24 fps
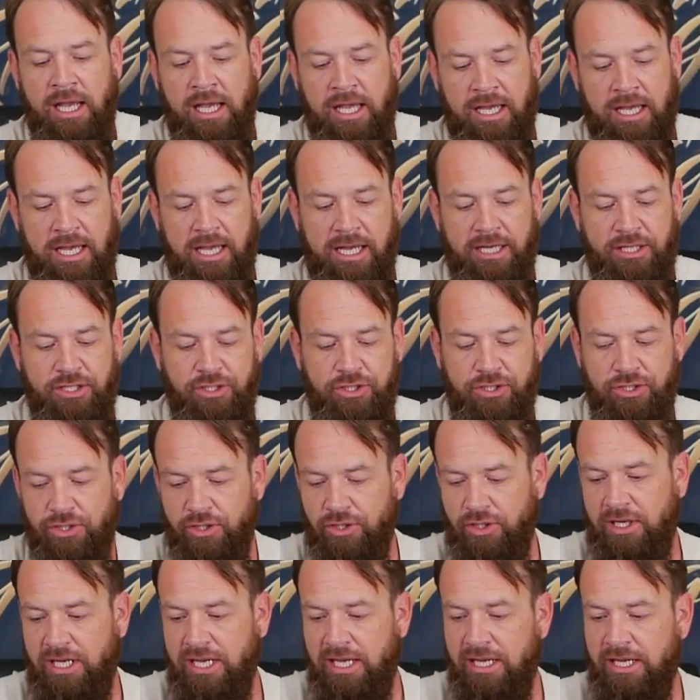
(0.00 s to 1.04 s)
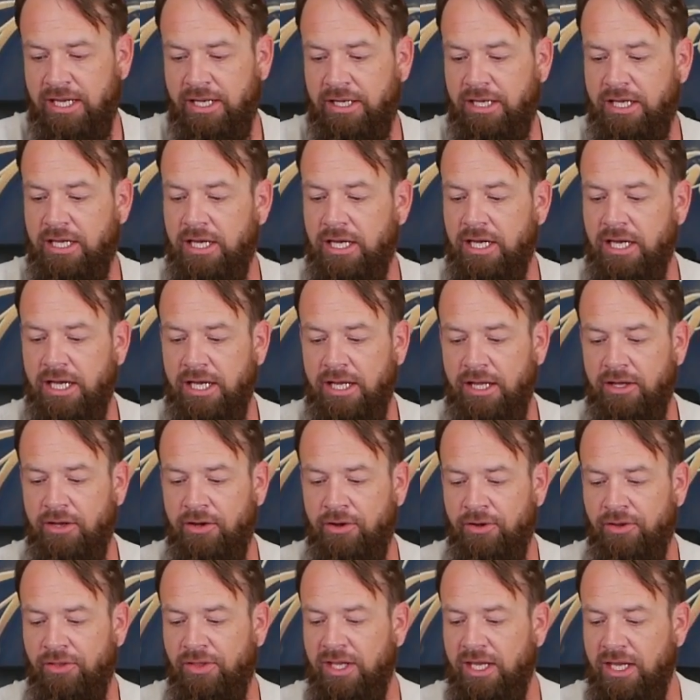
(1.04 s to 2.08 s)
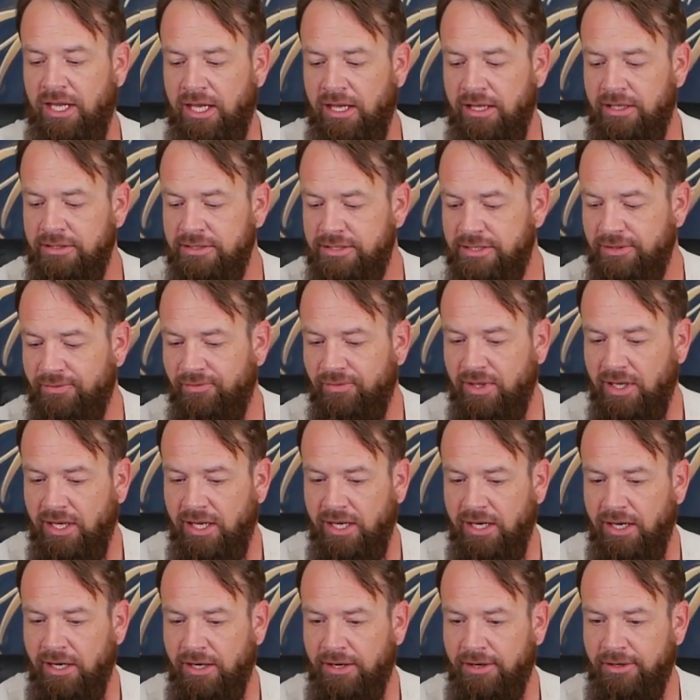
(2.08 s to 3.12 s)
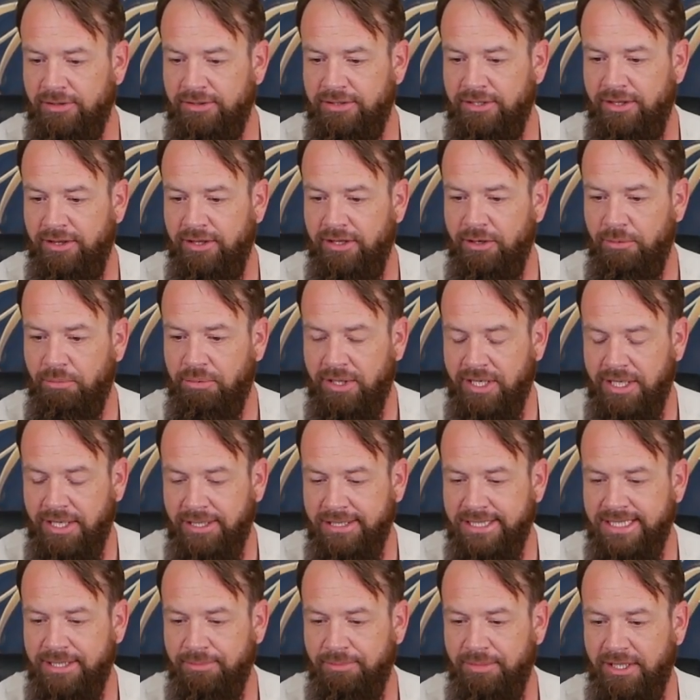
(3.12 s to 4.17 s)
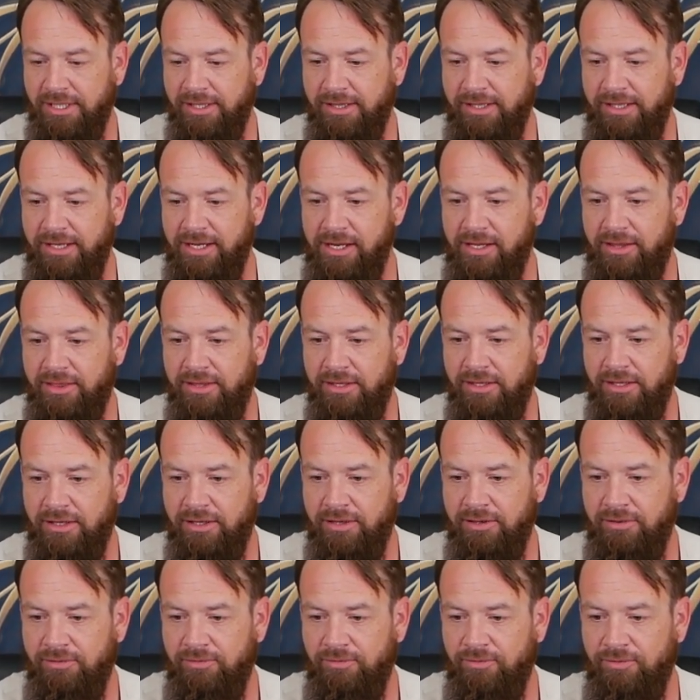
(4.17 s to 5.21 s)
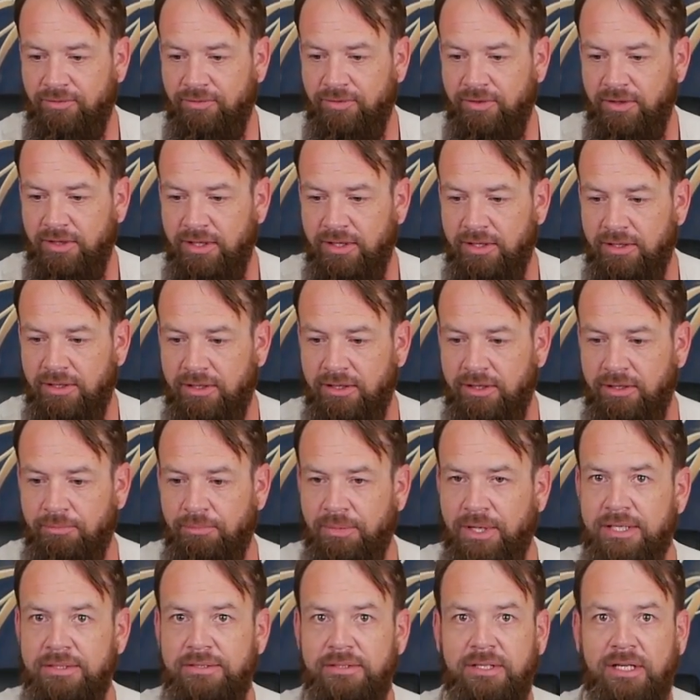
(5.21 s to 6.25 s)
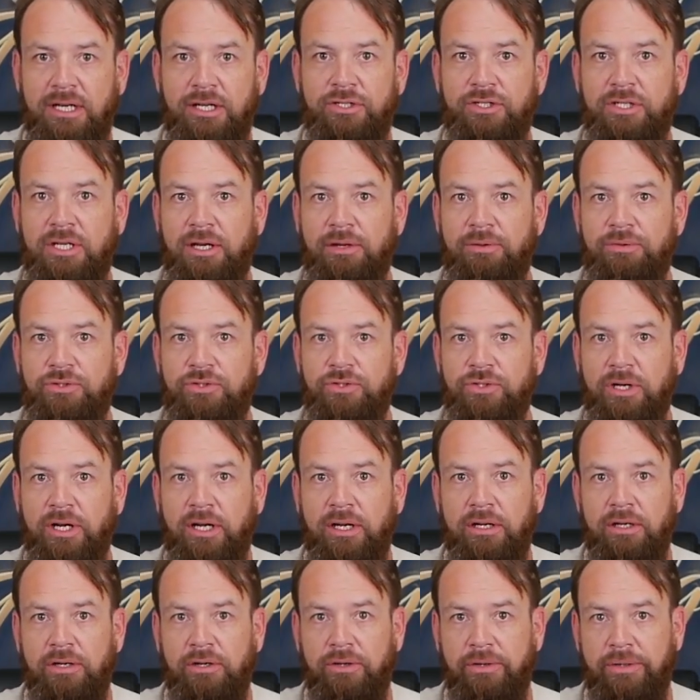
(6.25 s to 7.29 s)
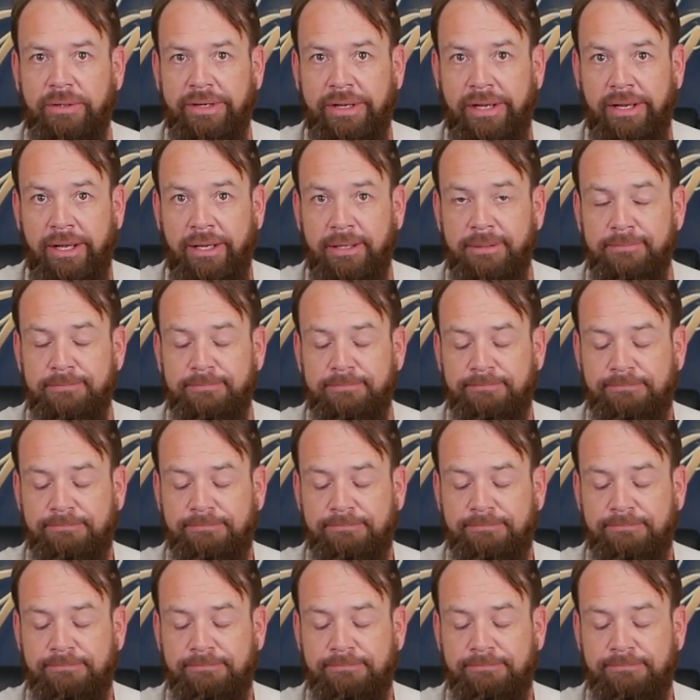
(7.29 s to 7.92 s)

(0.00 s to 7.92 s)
I took and cut on the ends of the hair to the approximate length of the mustache I was trying to create.